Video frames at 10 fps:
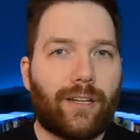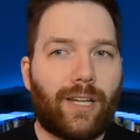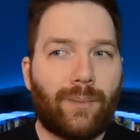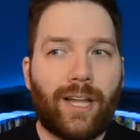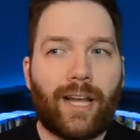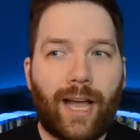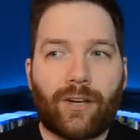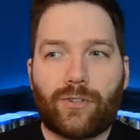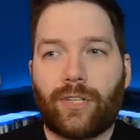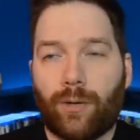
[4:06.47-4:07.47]
He made
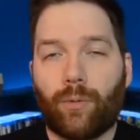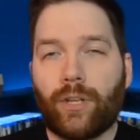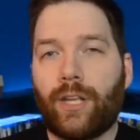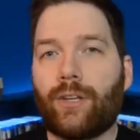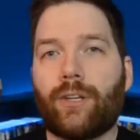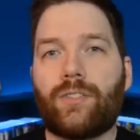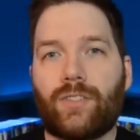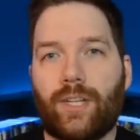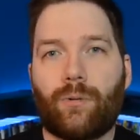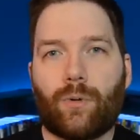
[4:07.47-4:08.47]
actually a really good
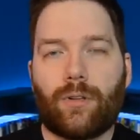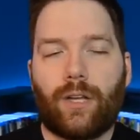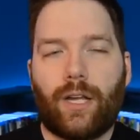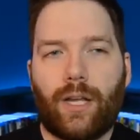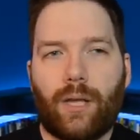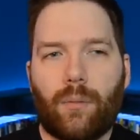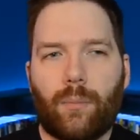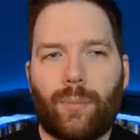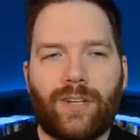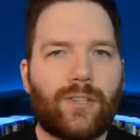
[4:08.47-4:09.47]
sequel
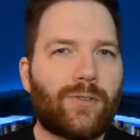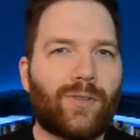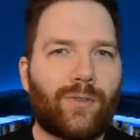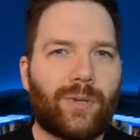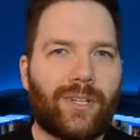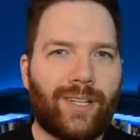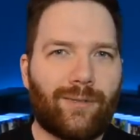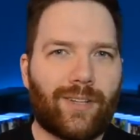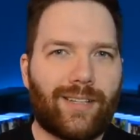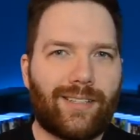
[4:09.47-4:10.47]
but he's also from
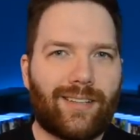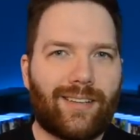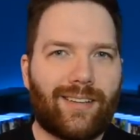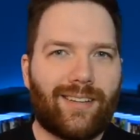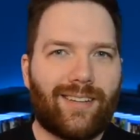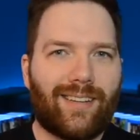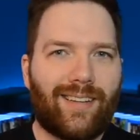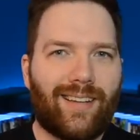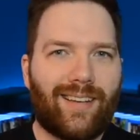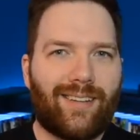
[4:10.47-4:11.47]
Cleveland,
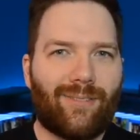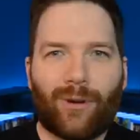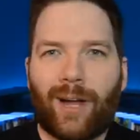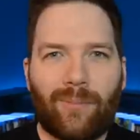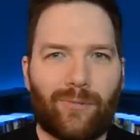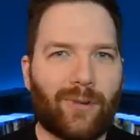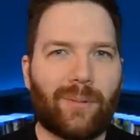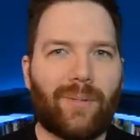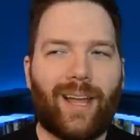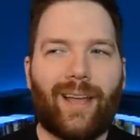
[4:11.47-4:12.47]
where I'm
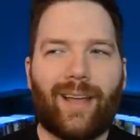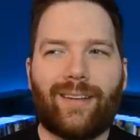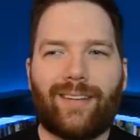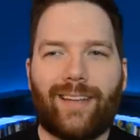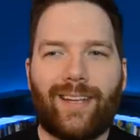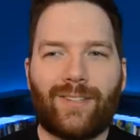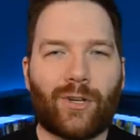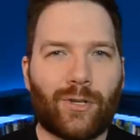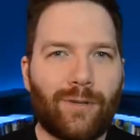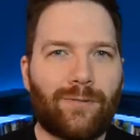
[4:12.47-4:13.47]
from, and he's
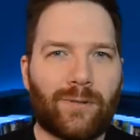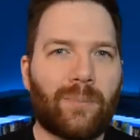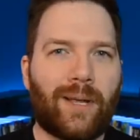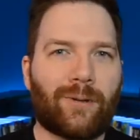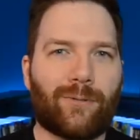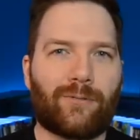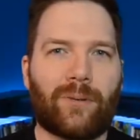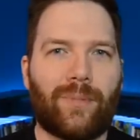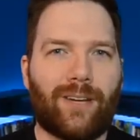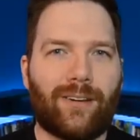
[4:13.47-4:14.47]
a good filmmaker
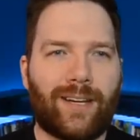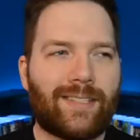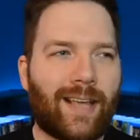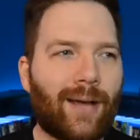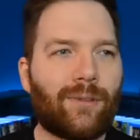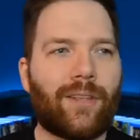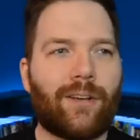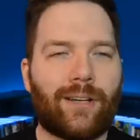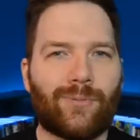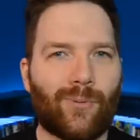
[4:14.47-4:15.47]
from here, and he's out
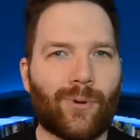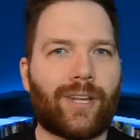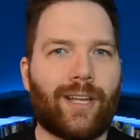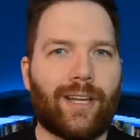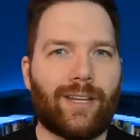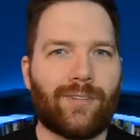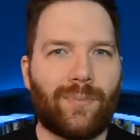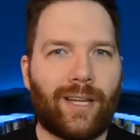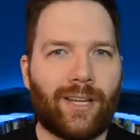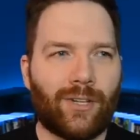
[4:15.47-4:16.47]
there and he's working and he's
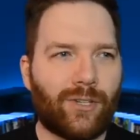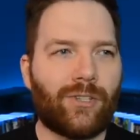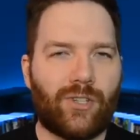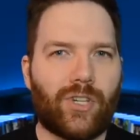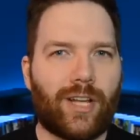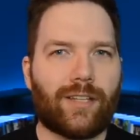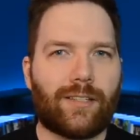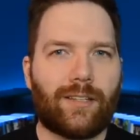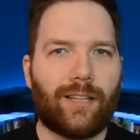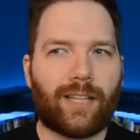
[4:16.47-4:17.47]
making good
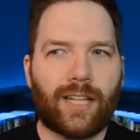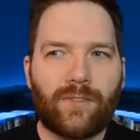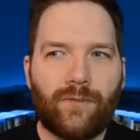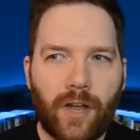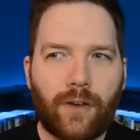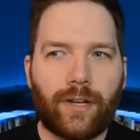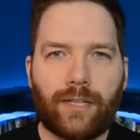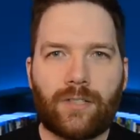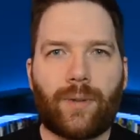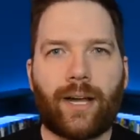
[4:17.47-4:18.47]
shit. Like that's very
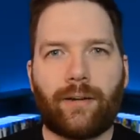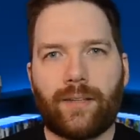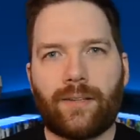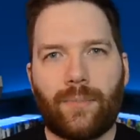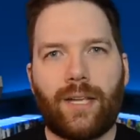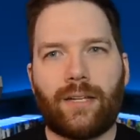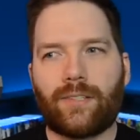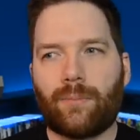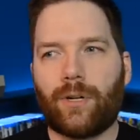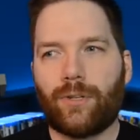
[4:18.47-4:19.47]
inspiring to me,
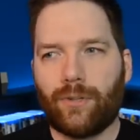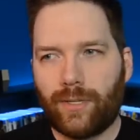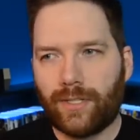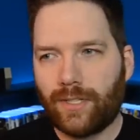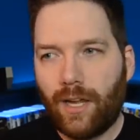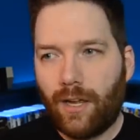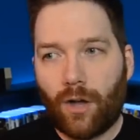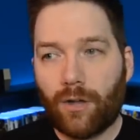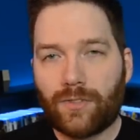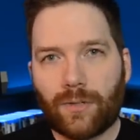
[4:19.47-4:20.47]
someone who is
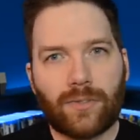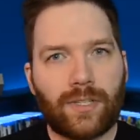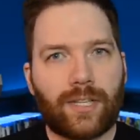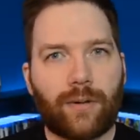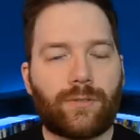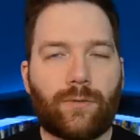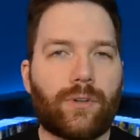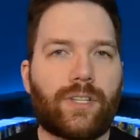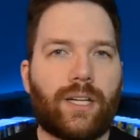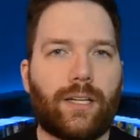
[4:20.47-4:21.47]
also since I was
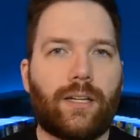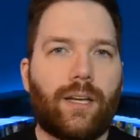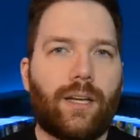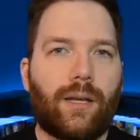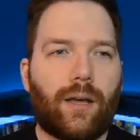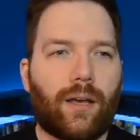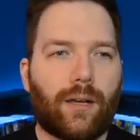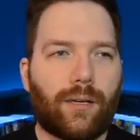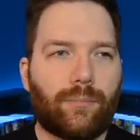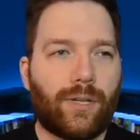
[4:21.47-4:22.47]
14
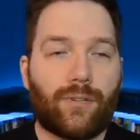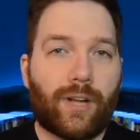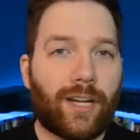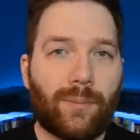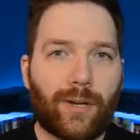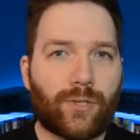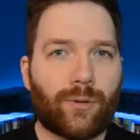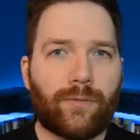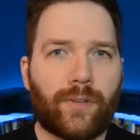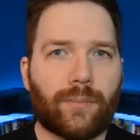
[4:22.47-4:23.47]
uh, been trying to make
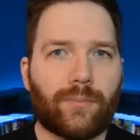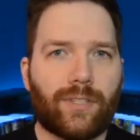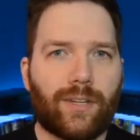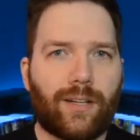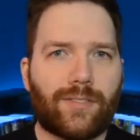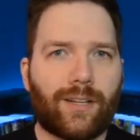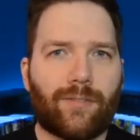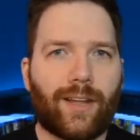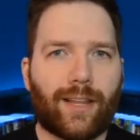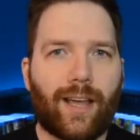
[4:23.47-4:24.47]
short films and, and
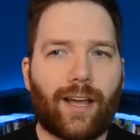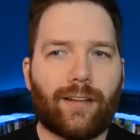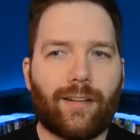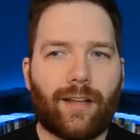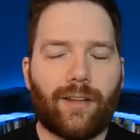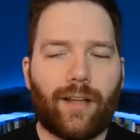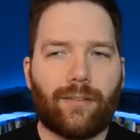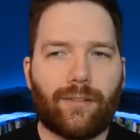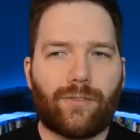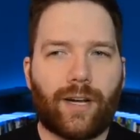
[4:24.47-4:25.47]
stuff like that, and,
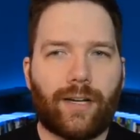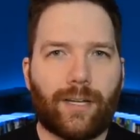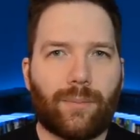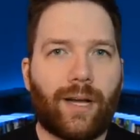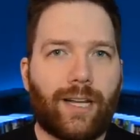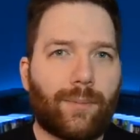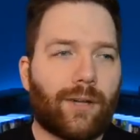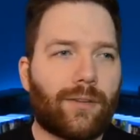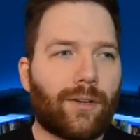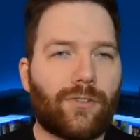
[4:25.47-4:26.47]
and, trying to get my name
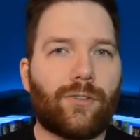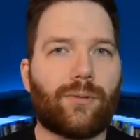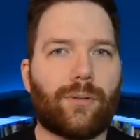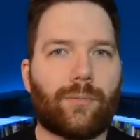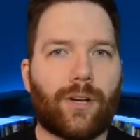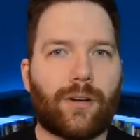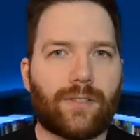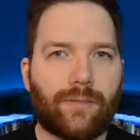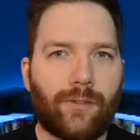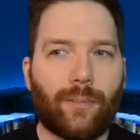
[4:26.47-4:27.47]
out there too in
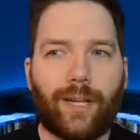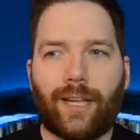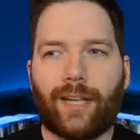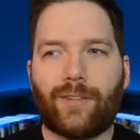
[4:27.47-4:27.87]
regards to filmmaking.